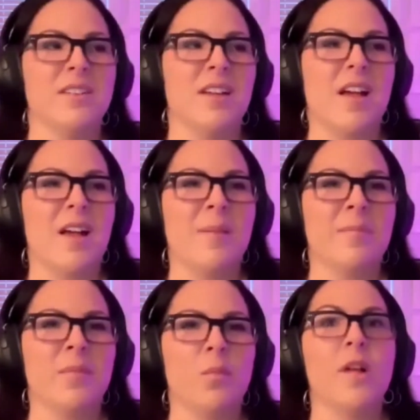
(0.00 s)

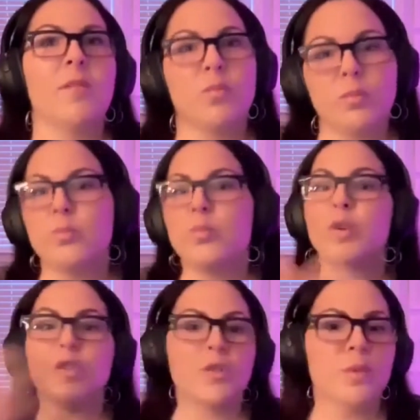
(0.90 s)
Well, I
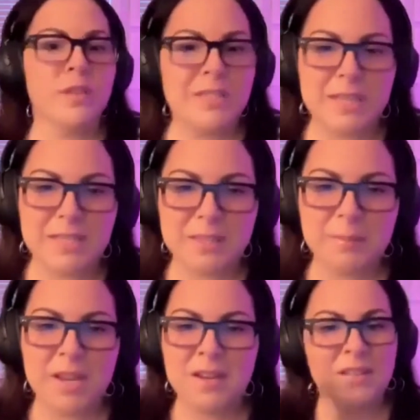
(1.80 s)
will do an
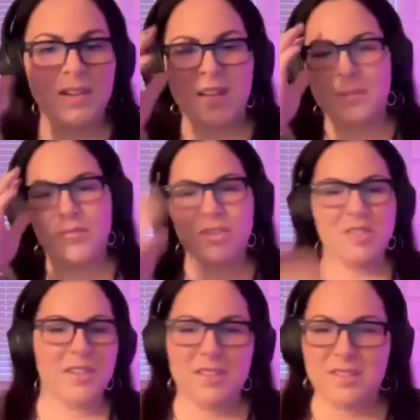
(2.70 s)
assessment,
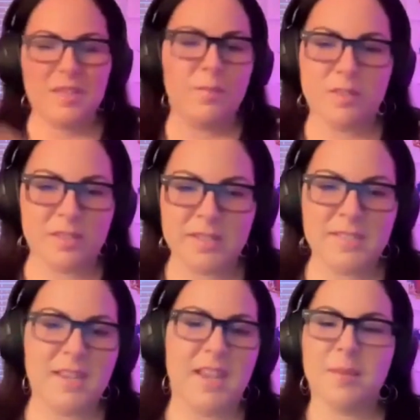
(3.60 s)
just like a typical
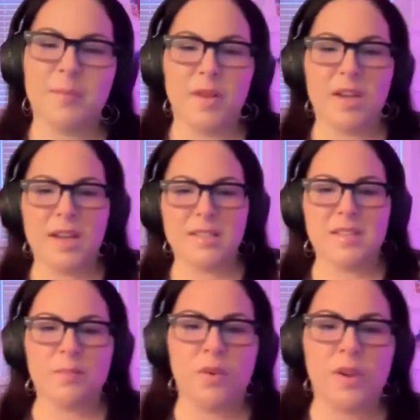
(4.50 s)
intake, but as
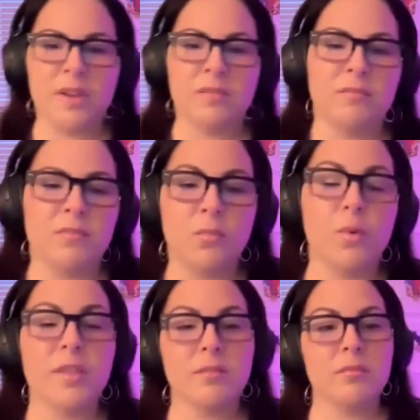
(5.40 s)
someone
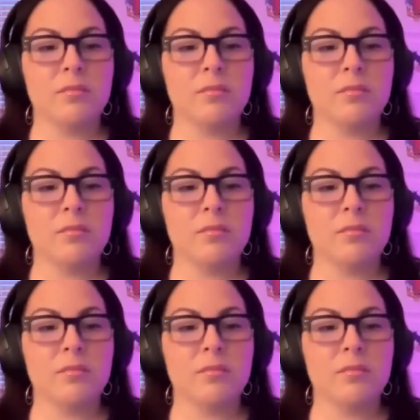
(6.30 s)
with